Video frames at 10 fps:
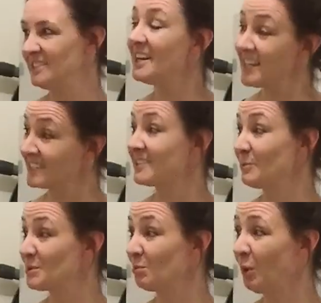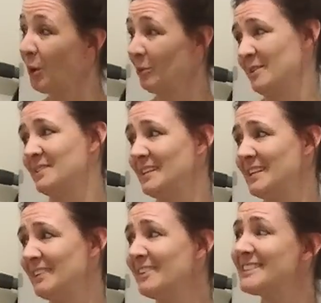Yes, there was a walrus in
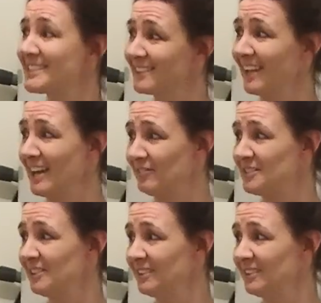here. It just left.